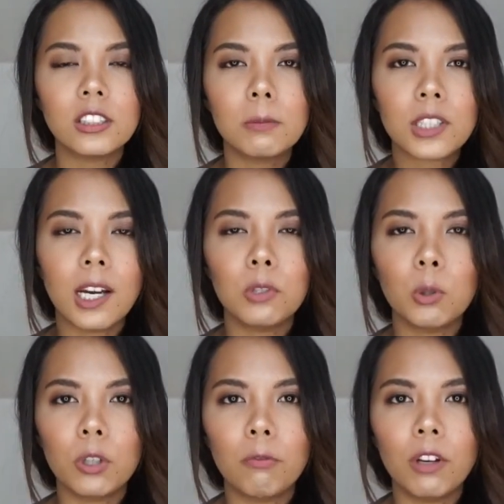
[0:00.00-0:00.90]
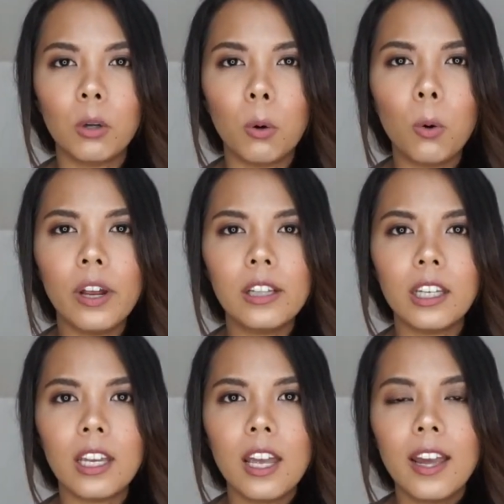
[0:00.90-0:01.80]
sometimes you would feel
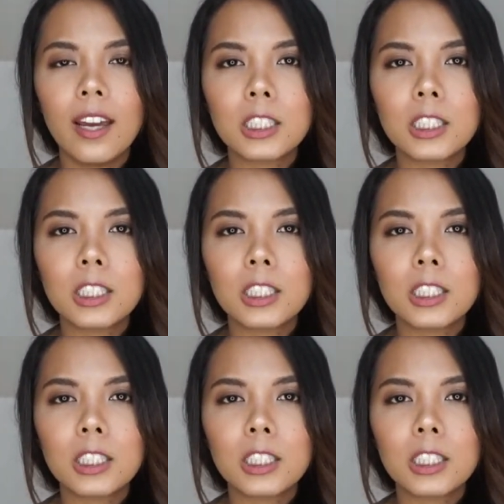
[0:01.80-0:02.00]
oily.